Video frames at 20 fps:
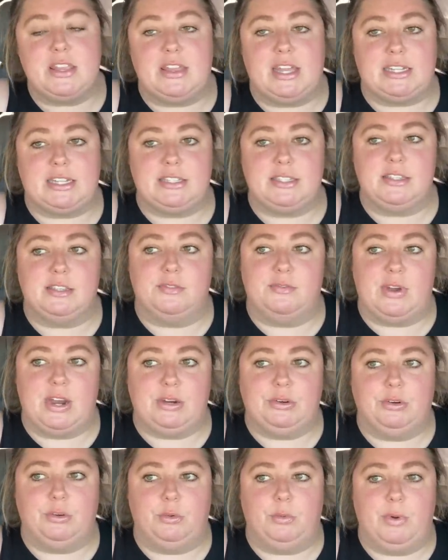That's the
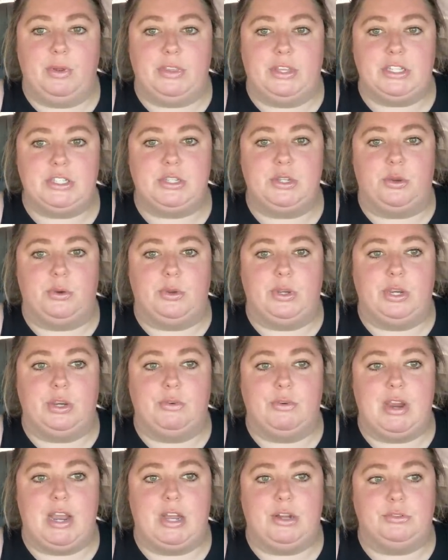viral one that's going
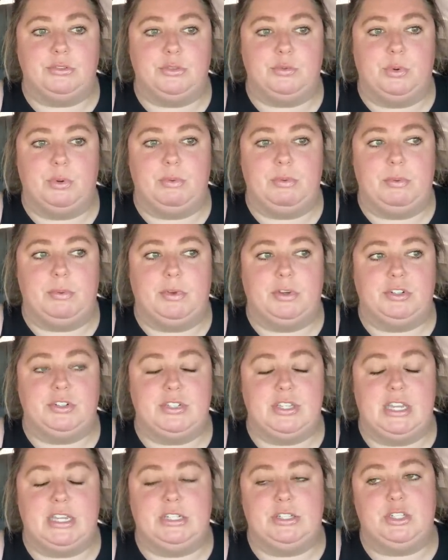around where people are
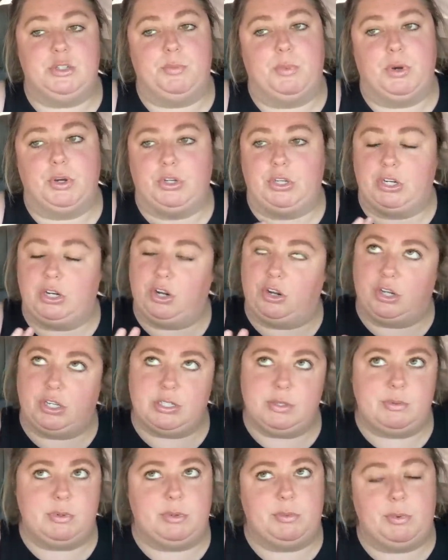saying to park in
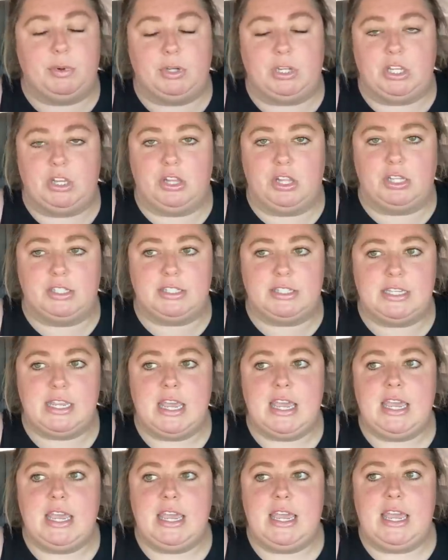hospital parking lots.
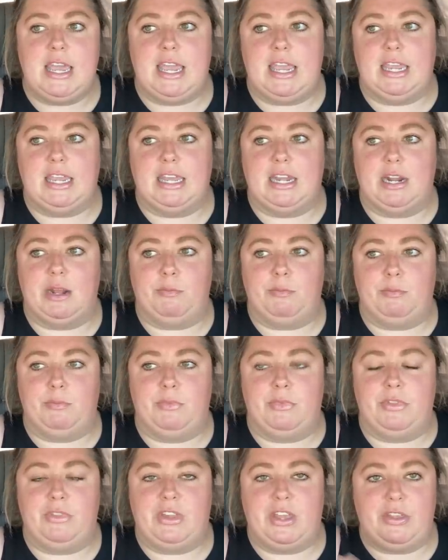And
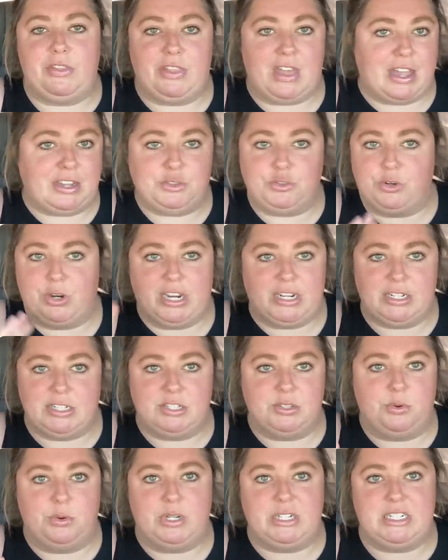that trend
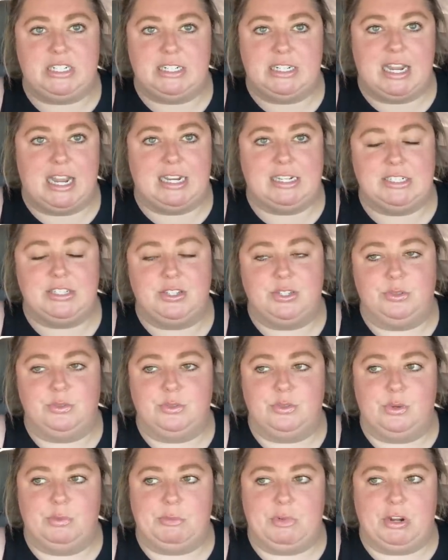is going to die soon,
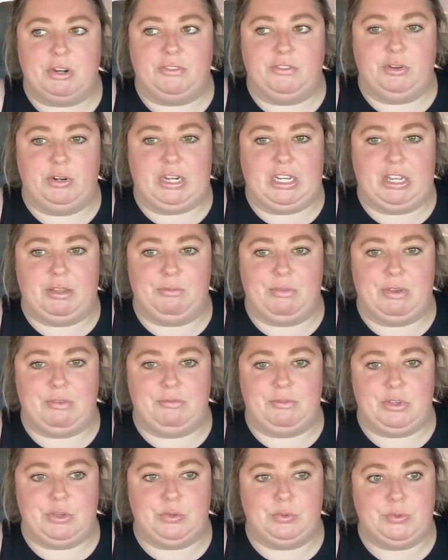so I'm not even going to give my
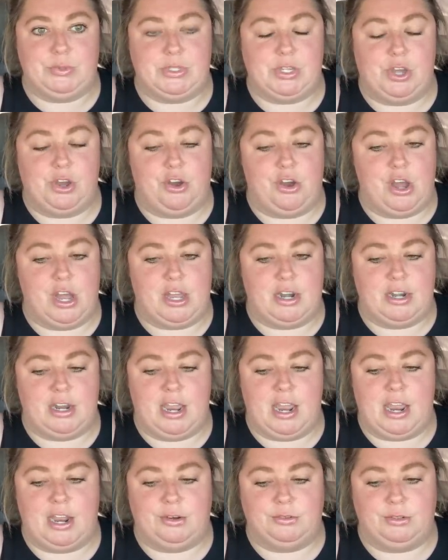views on
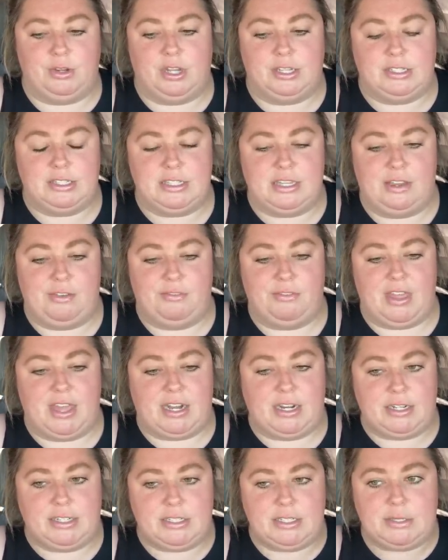how unsafe that
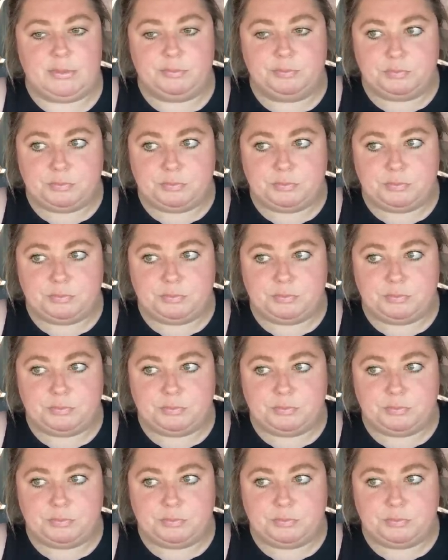is.